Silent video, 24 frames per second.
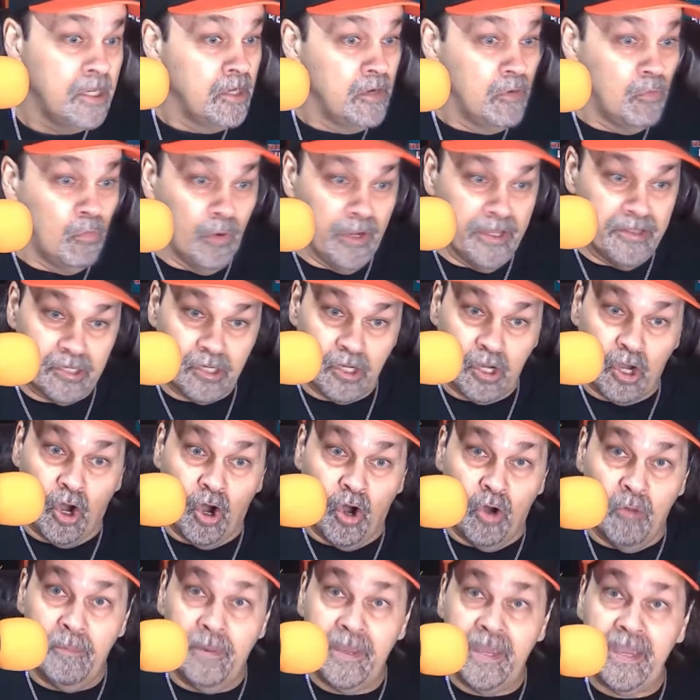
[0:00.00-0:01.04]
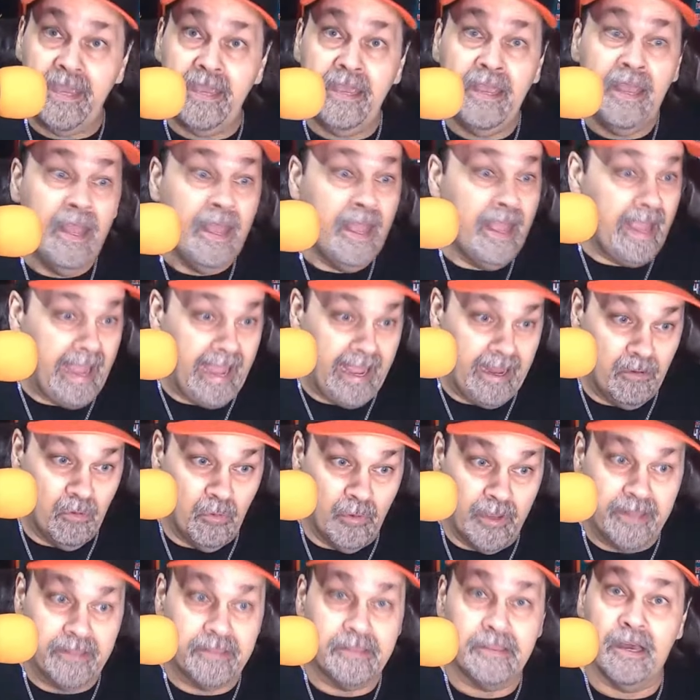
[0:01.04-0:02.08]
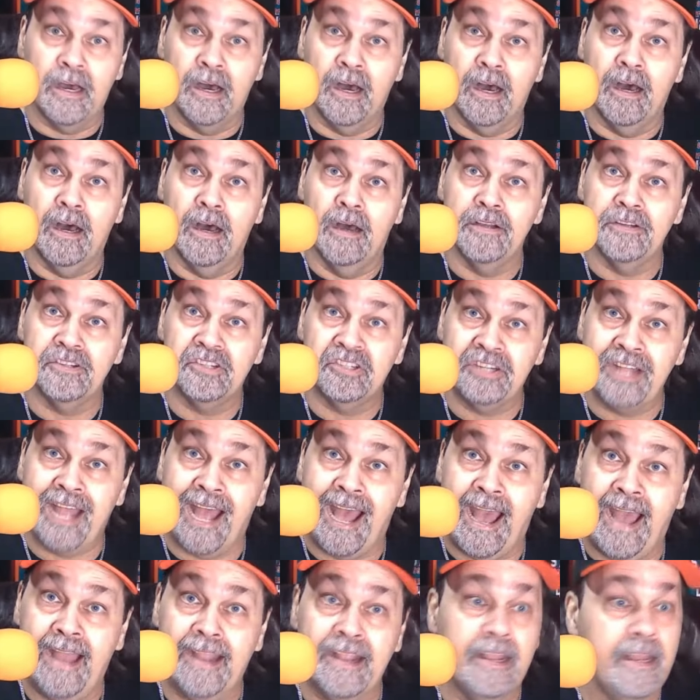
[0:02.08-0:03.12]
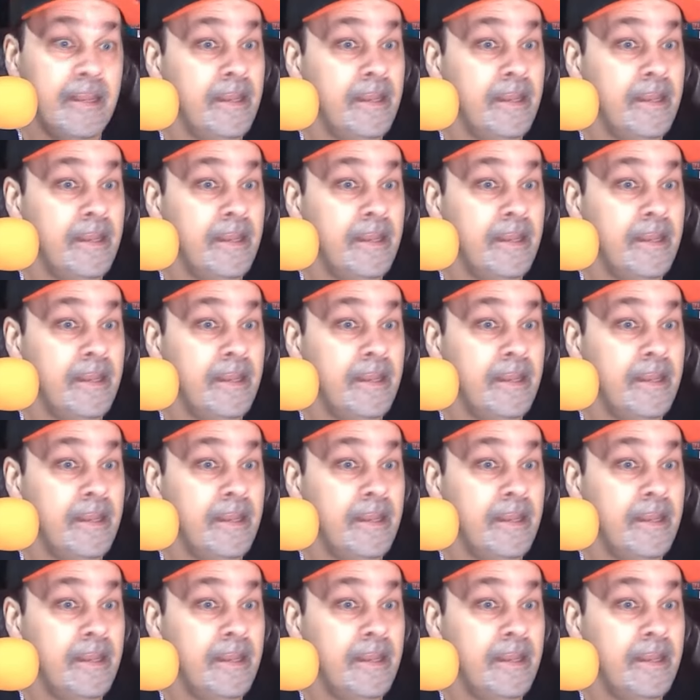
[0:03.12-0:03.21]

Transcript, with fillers: with Kobe and with uh, Shaq,